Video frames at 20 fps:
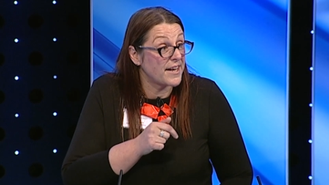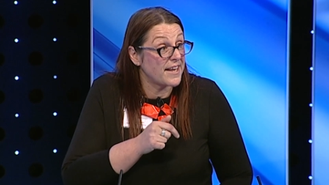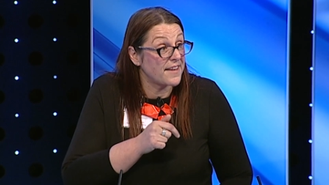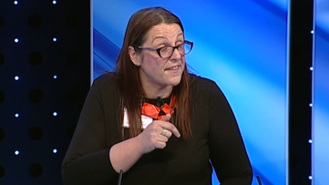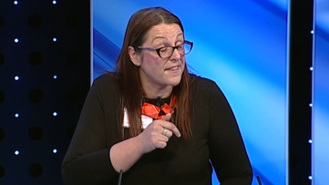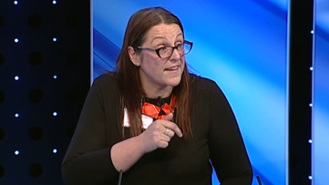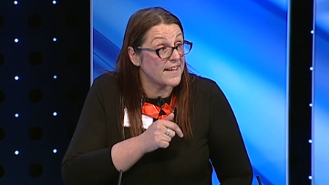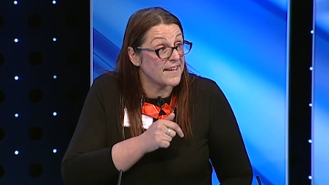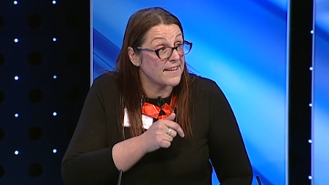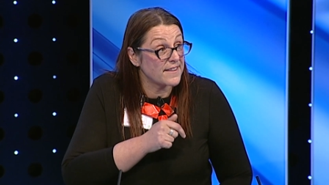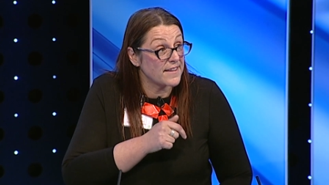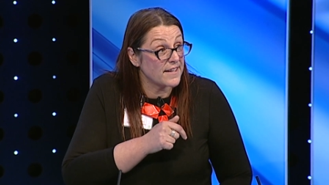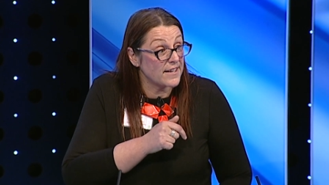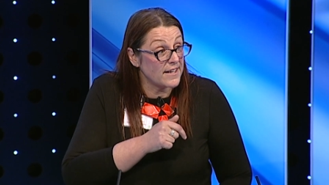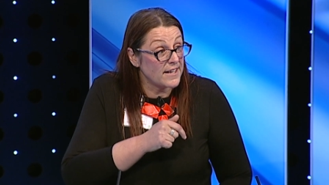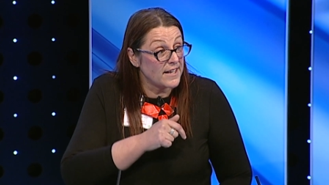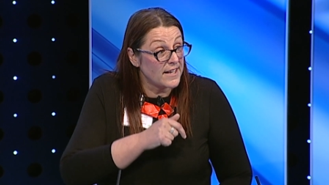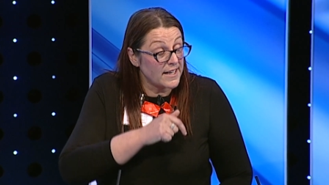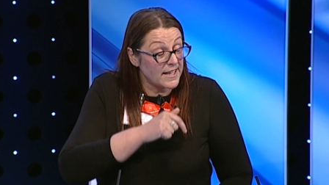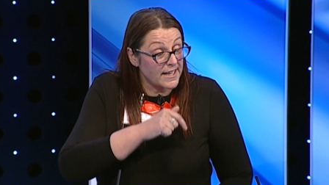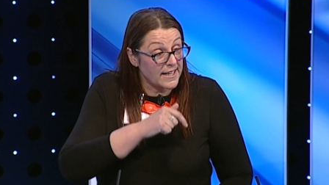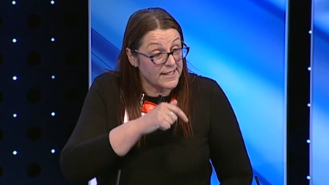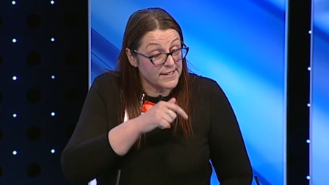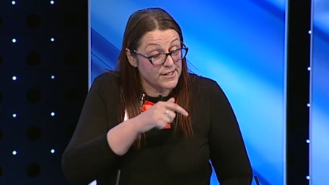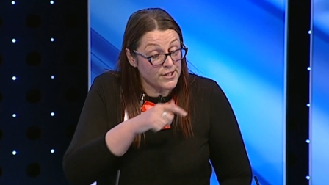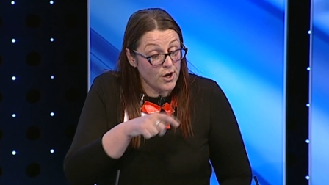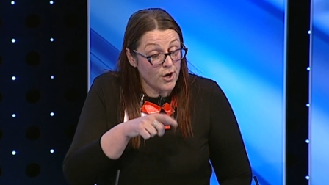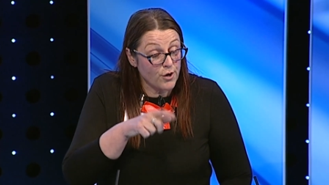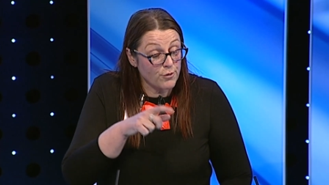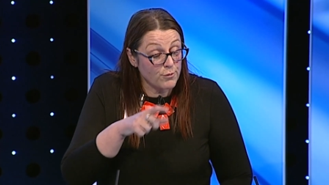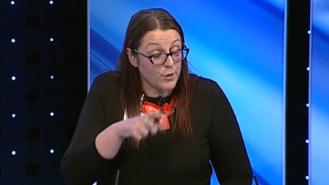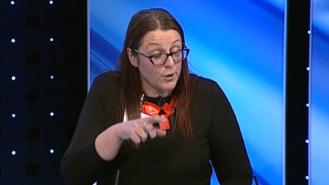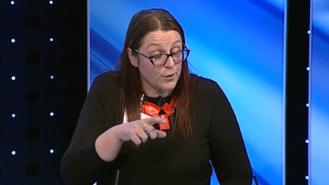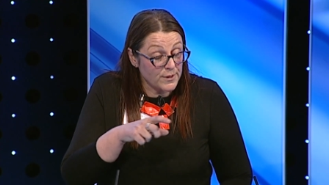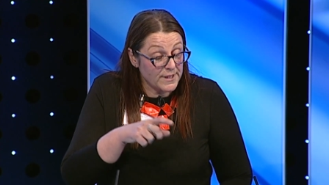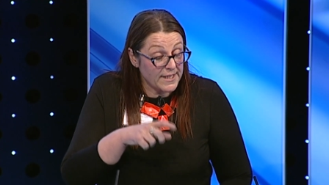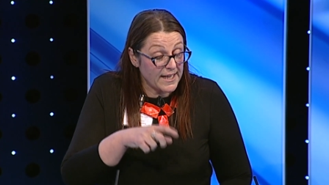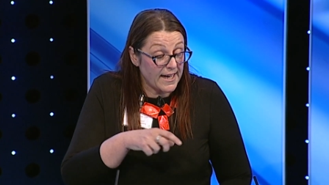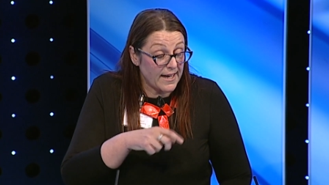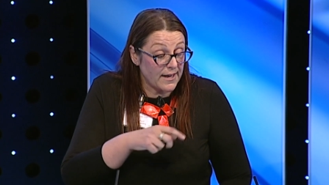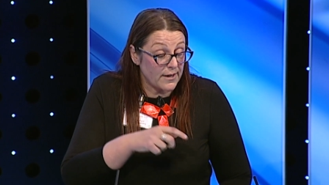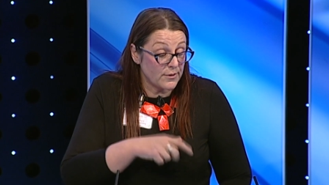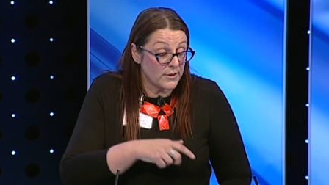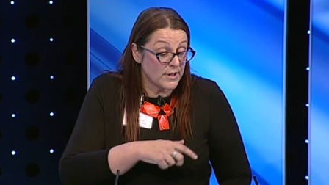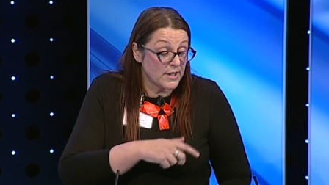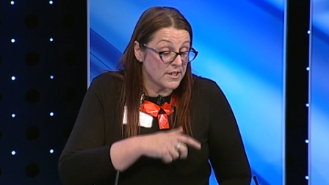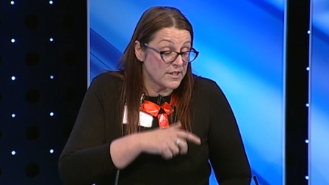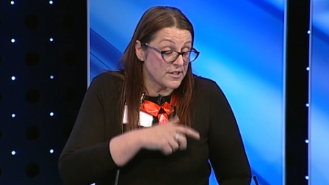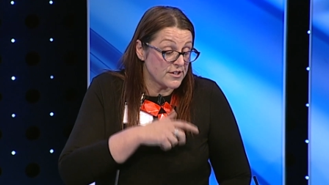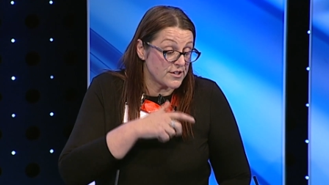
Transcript: and I think that it's our role now